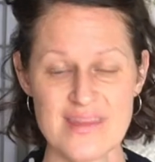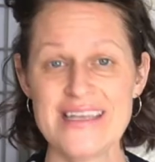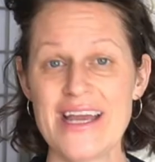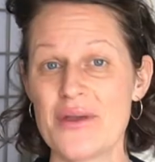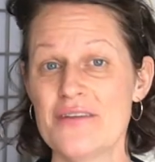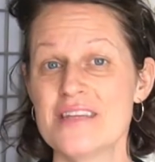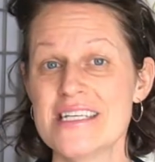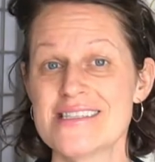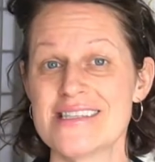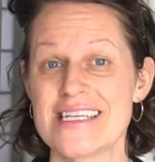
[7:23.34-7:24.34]
Now, if
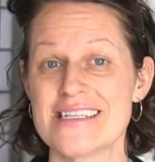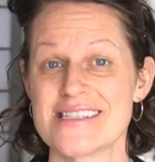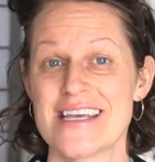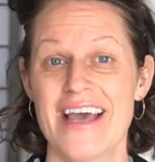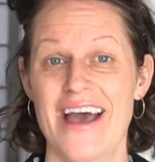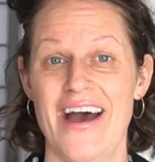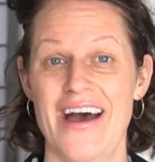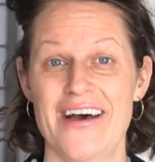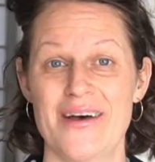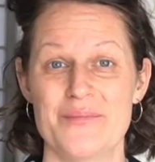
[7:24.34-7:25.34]
these things
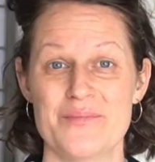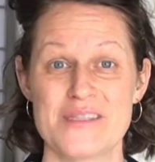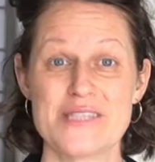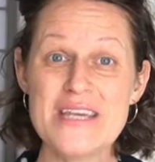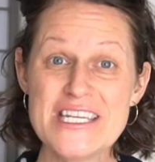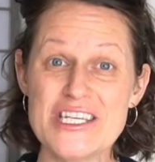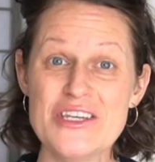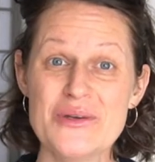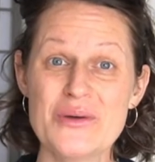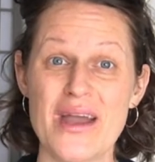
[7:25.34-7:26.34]
speak to
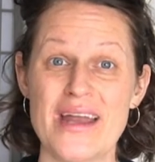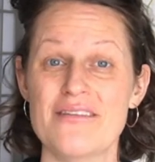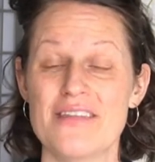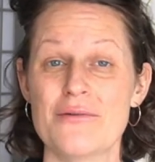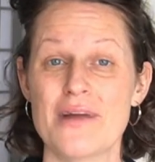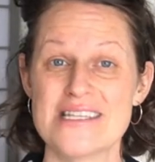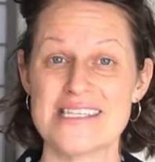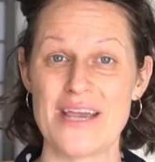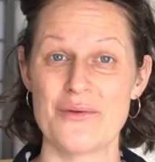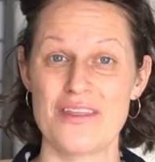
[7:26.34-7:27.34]
you and if they
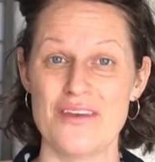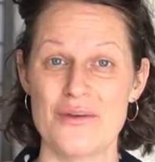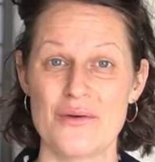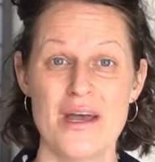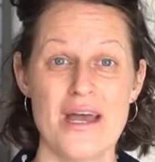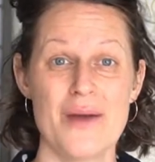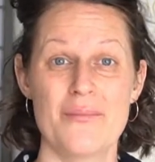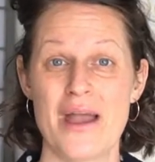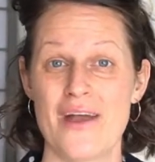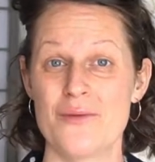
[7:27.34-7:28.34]
resonate with you,
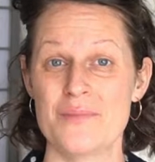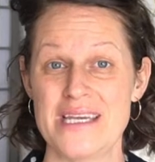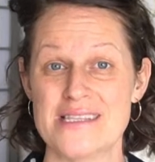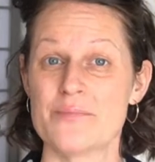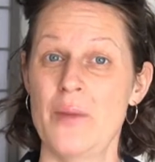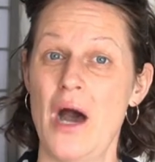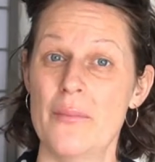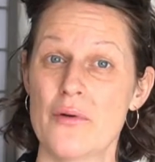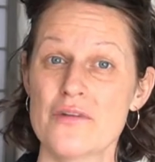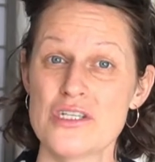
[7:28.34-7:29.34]
by all means, pop
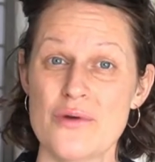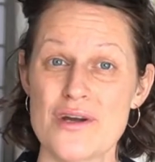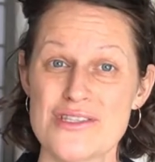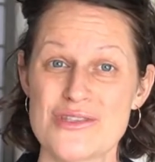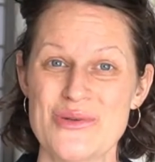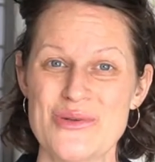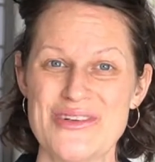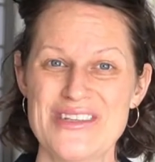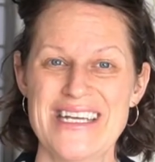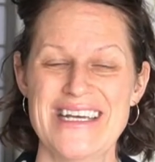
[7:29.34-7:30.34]
over to our
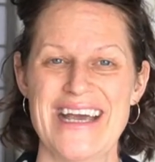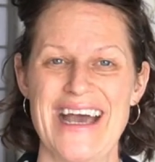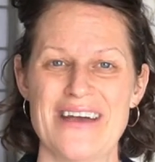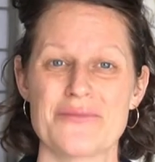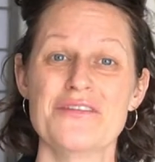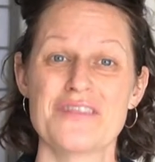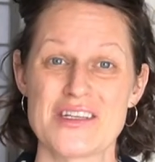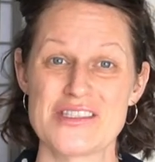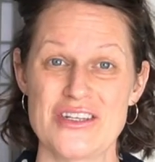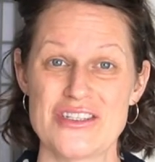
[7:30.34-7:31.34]
school at
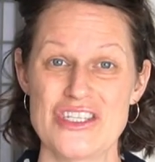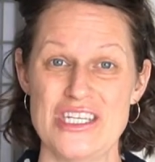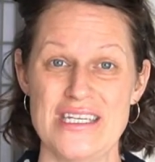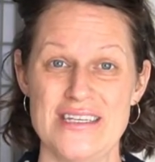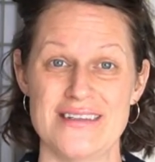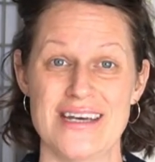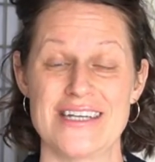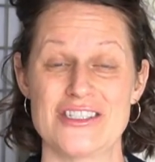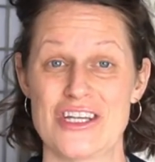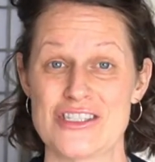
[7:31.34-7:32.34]

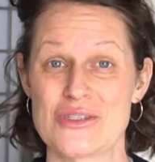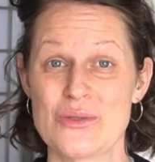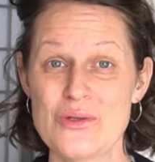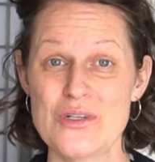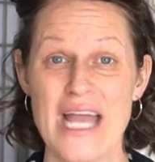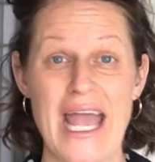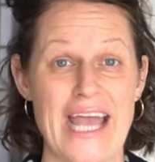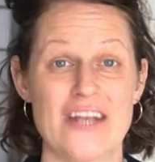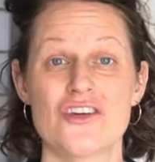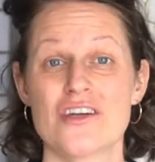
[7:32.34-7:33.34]
reflexology.school,
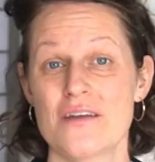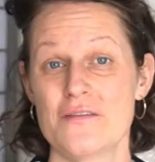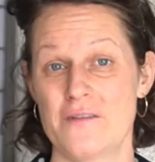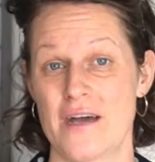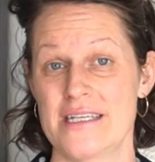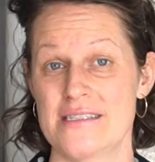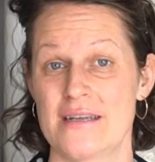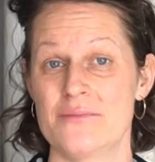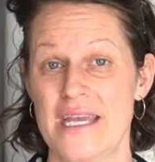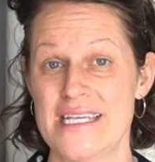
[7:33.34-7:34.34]
and you're going to find an
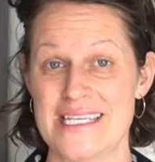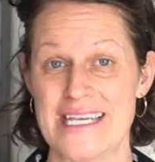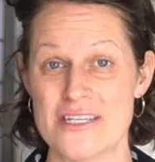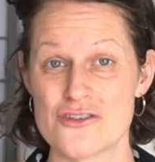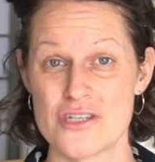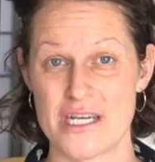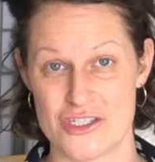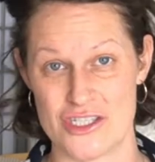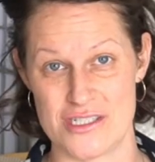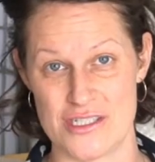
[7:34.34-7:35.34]
amazing
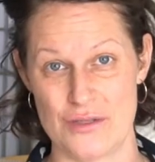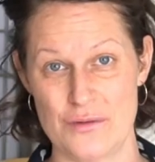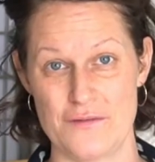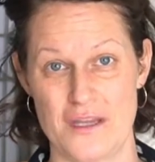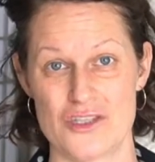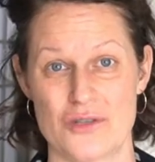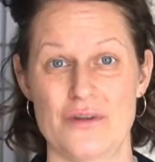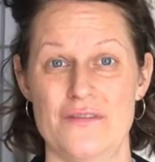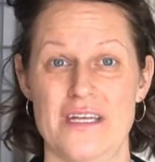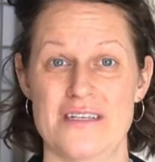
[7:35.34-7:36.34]
introduction to facial
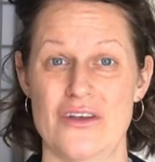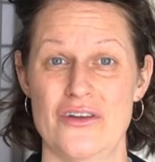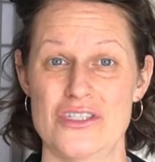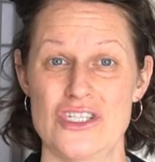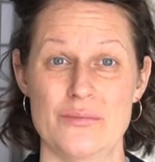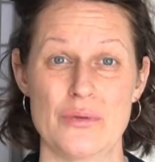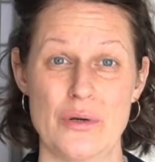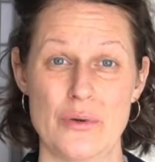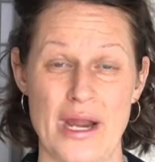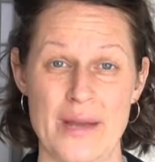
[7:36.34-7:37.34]
reflexology
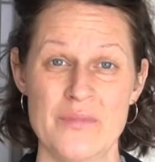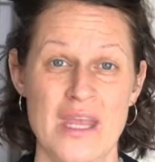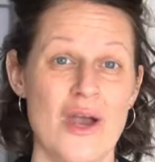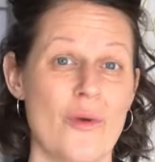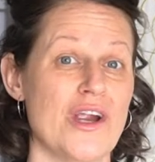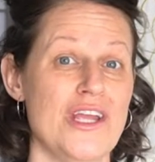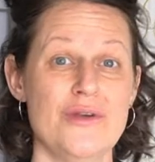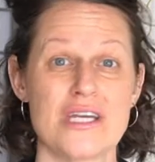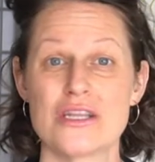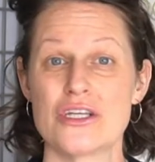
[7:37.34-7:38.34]
program where you
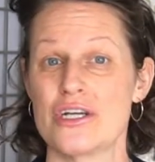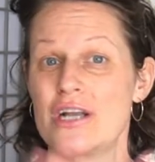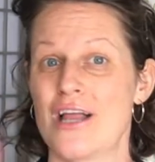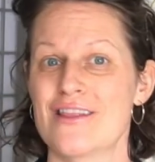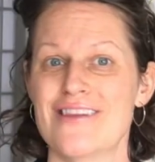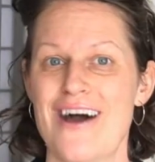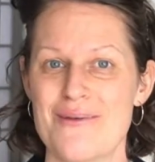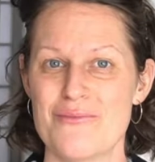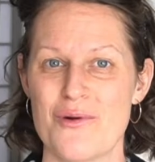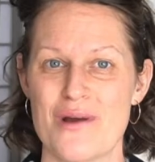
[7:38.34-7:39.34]
can learn a lot
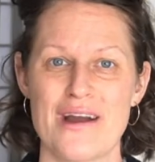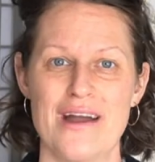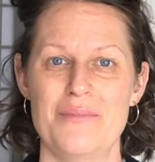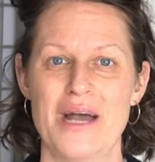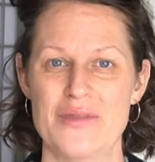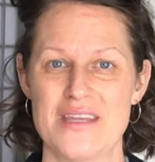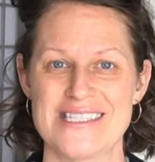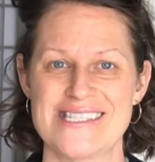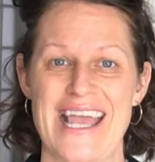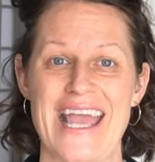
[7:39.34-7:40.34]
more about
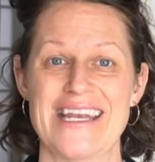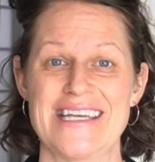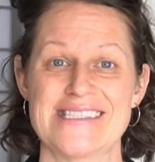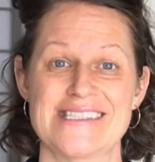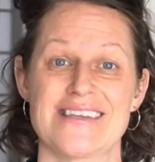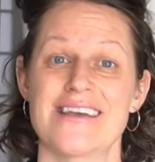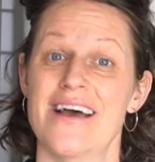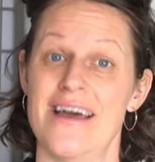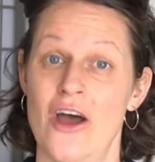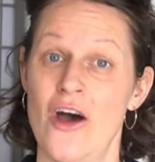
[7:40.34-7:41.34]
this, and it's
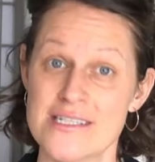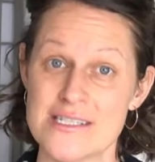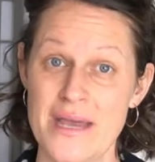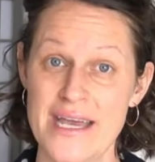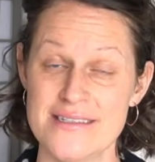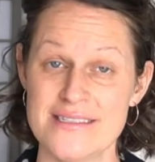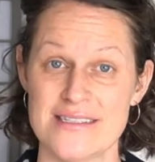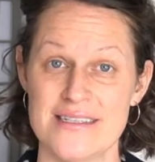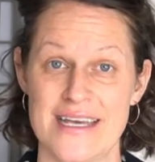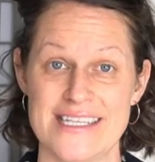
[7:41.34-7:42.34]
an on-demand
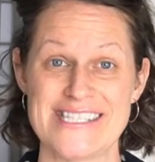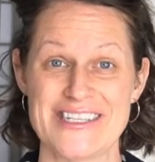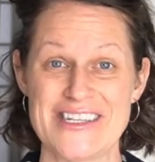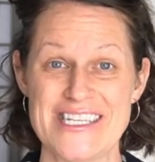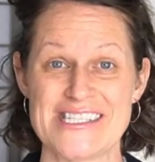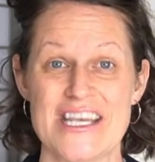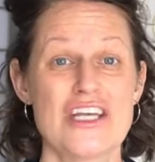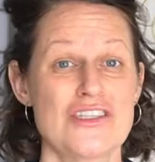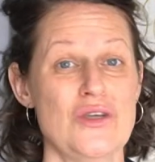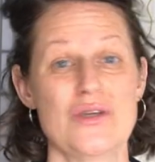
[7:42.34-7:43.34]
series,
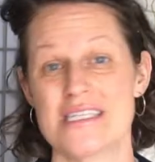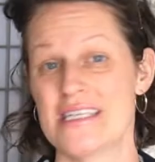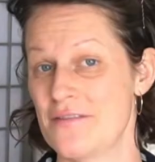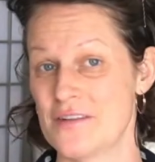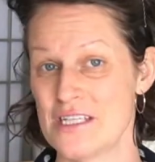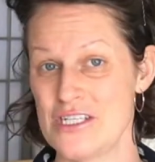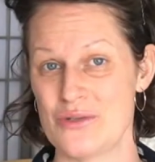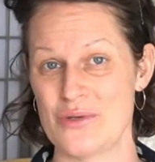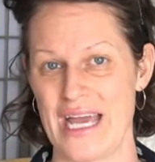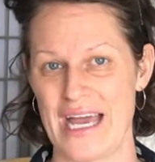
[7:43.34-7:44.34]
so you can definitely do
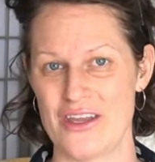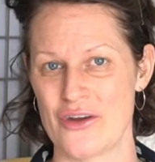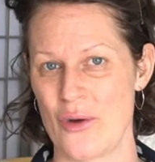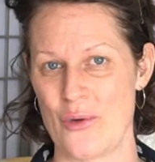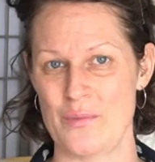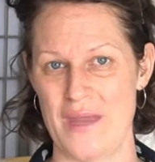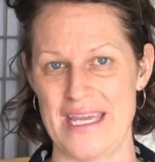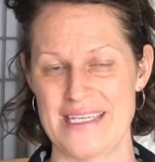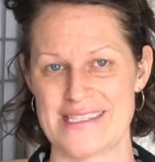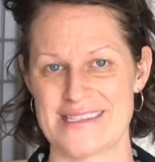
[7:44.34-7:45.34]
it at your own
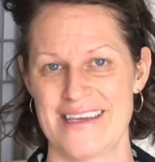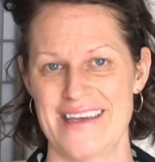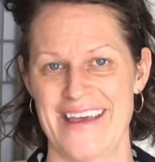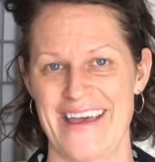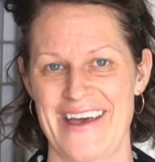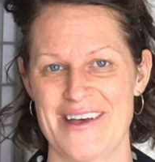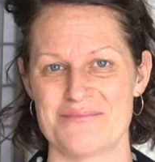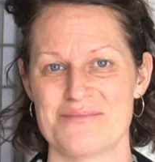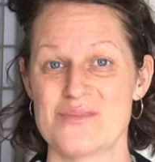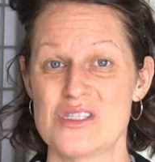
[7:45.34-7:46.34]
pace.
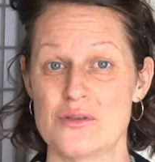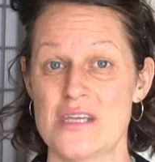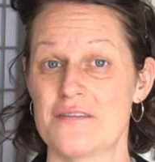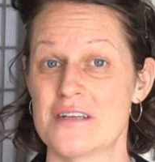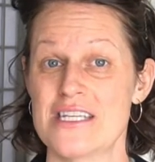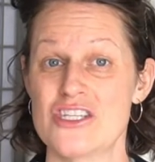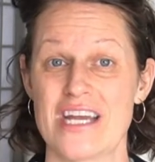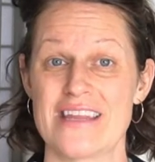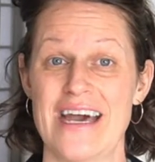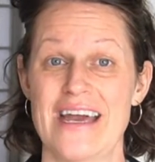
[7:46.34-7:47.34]
So definitely
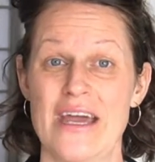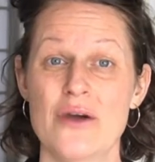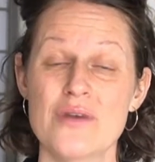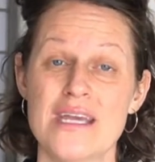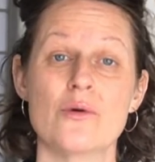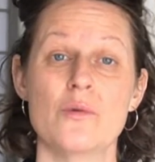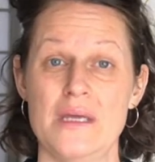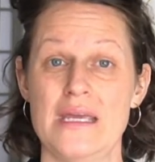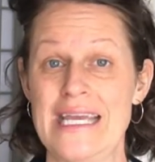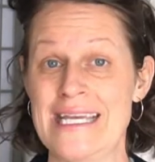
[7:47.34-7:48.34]
check that out. It will
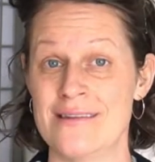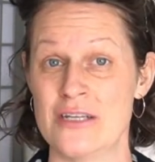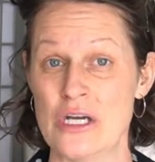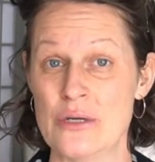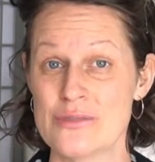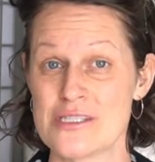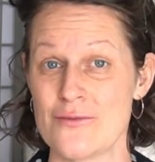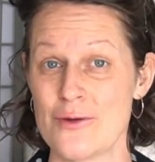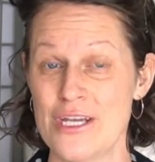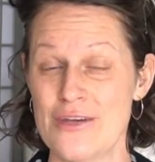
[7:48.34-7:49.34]
be in the notes
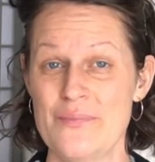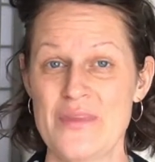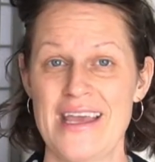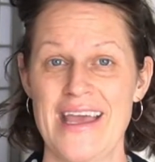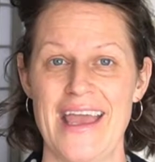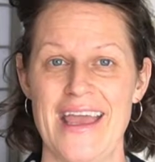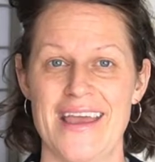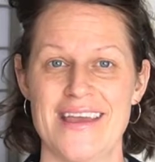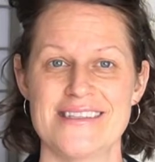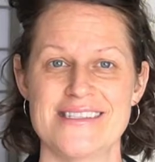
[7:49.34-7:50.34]
for you,
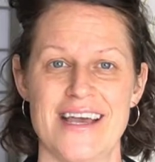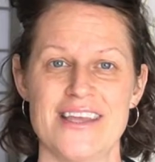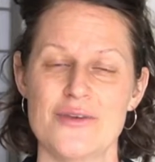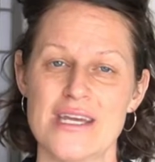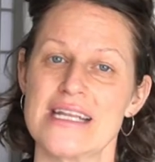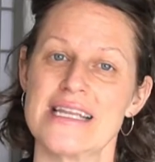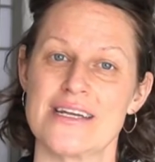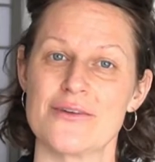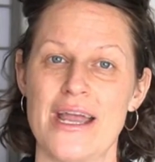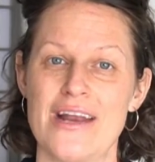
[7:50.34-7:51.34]
and you can
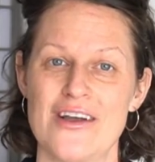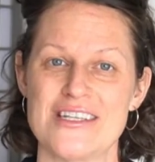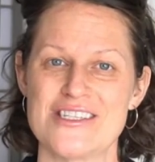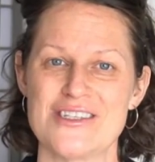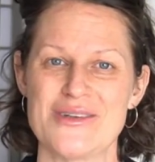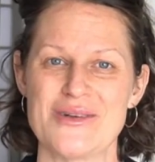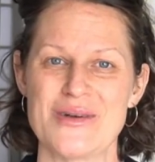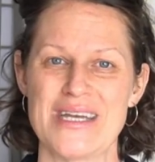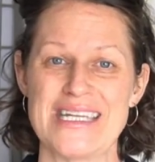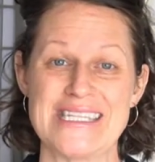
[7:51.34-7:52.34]
click right onto
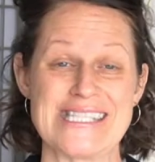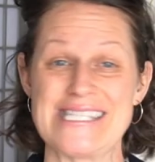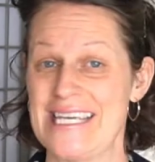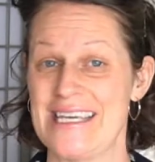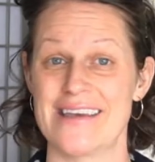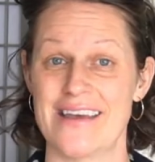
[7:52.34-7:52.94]
it and see